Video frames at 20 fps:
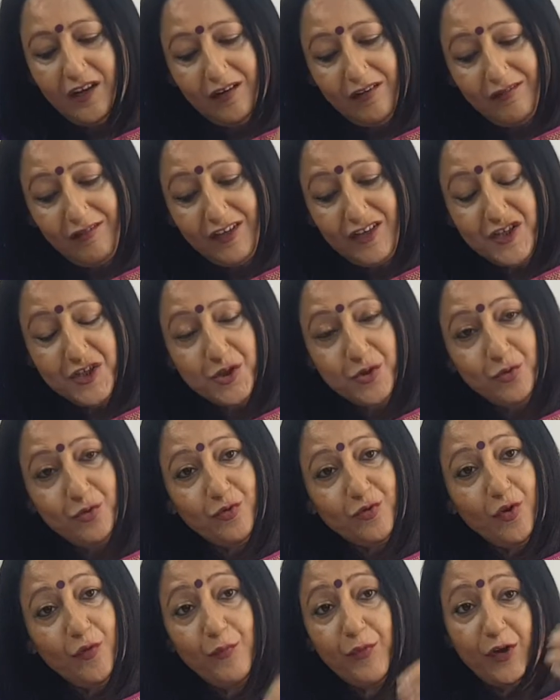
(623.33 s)

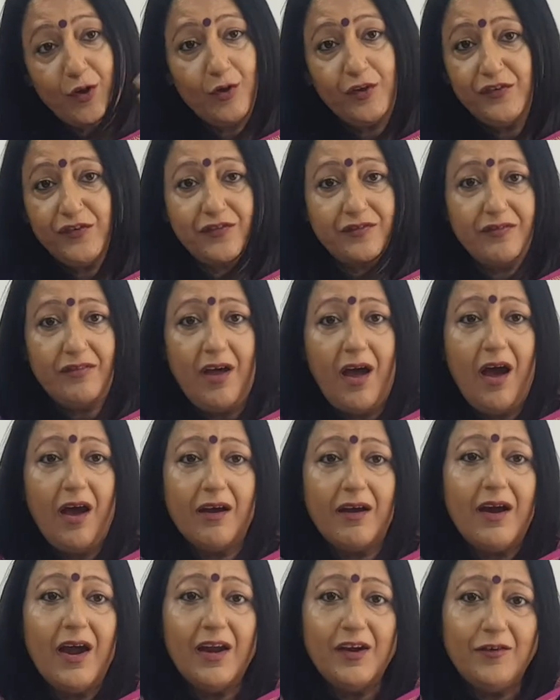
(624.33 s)
issues of, because
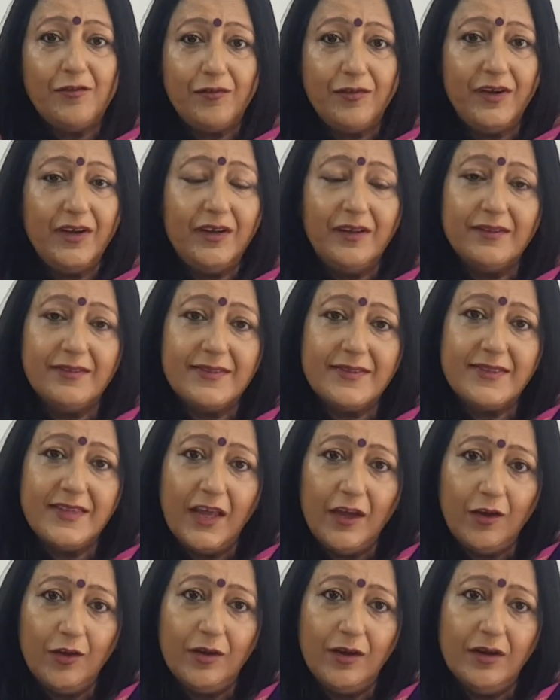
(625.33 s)
our country is
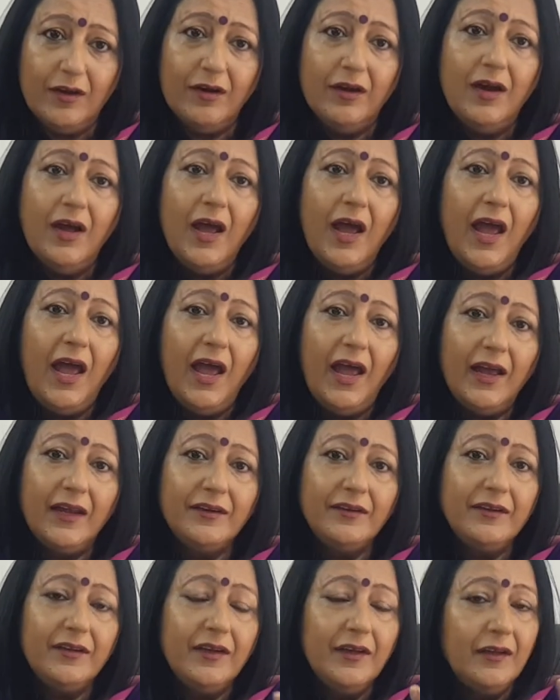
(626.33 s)
secular
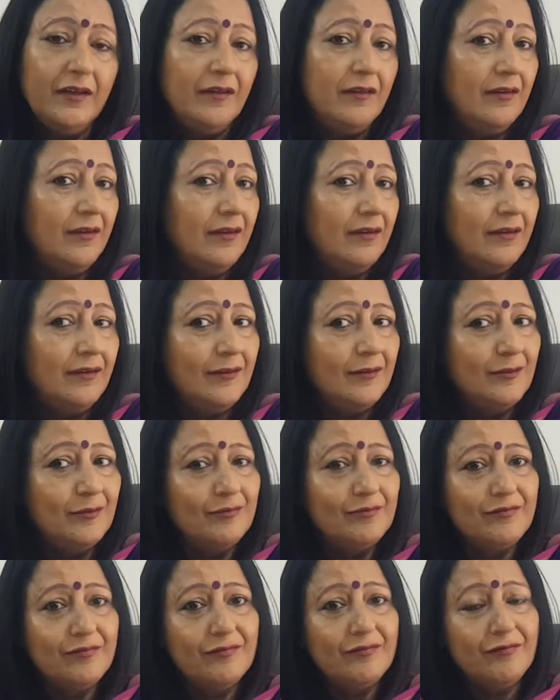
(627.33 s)
and
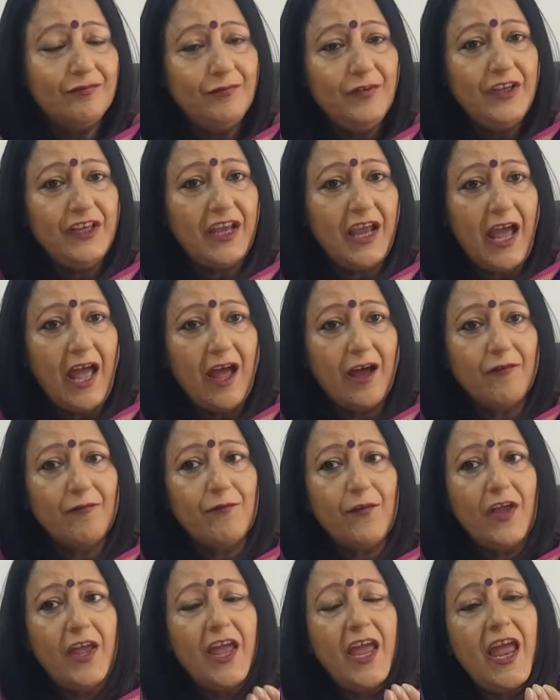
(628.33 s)
we have
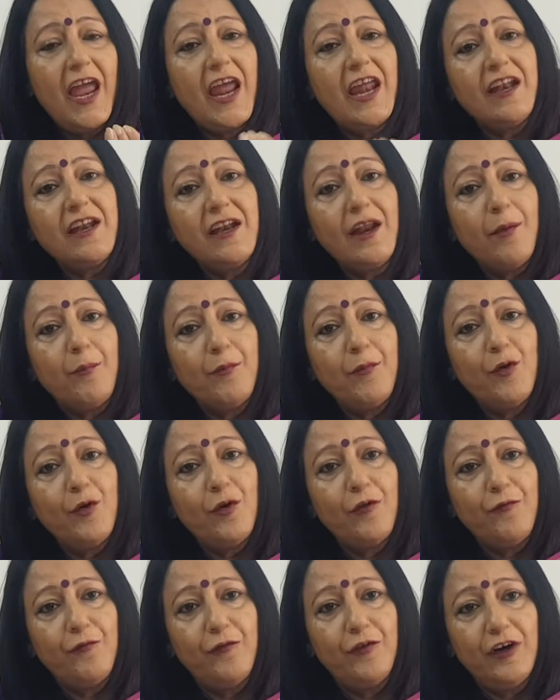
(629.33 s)
n number
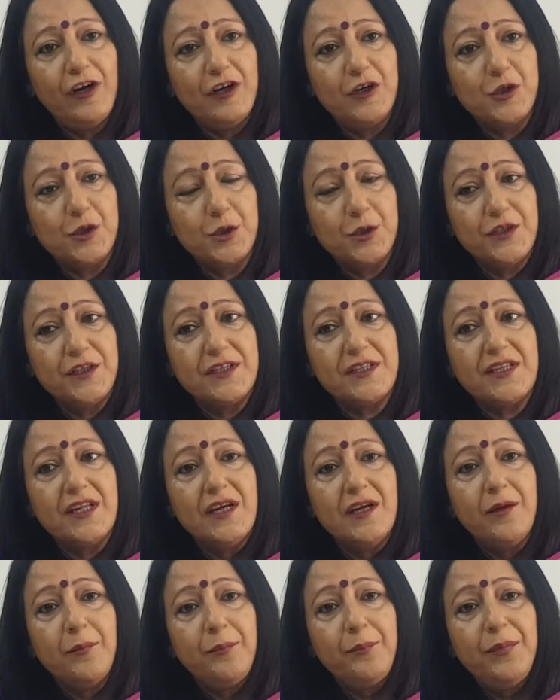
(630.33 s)
of religions
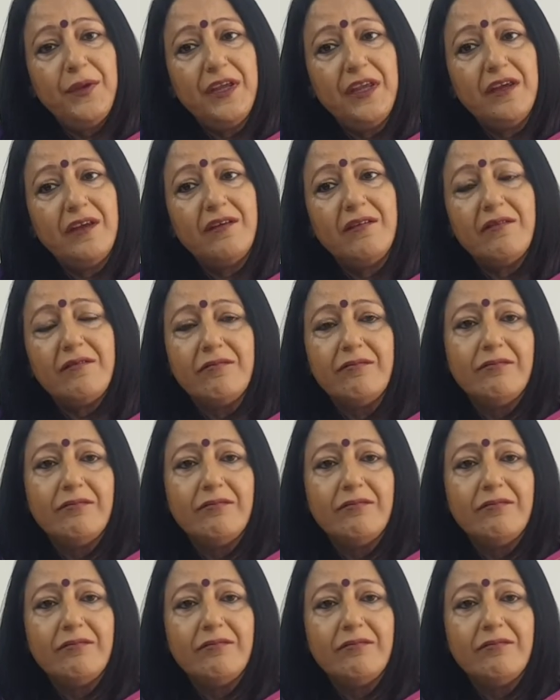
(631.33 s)
being